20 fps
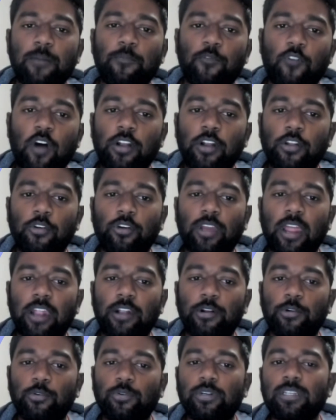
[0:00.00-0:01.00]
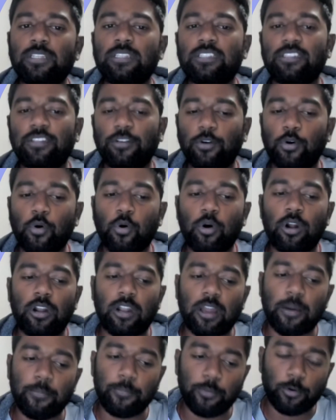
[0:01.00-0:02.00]
what you can do is go
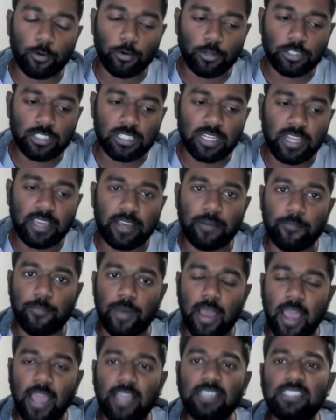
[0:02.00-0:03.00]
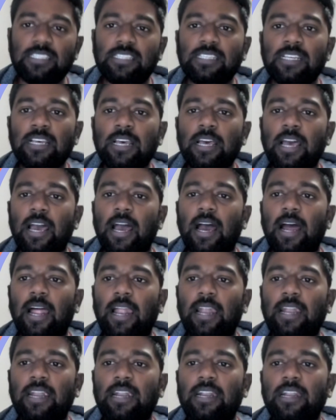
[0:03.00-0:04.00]
and approach like banks,
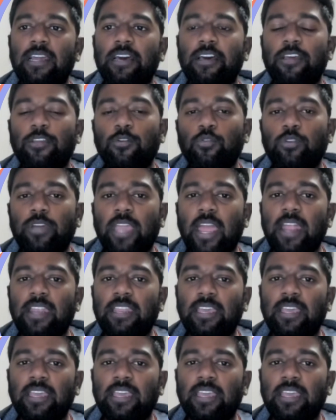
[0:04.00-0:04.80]
and you can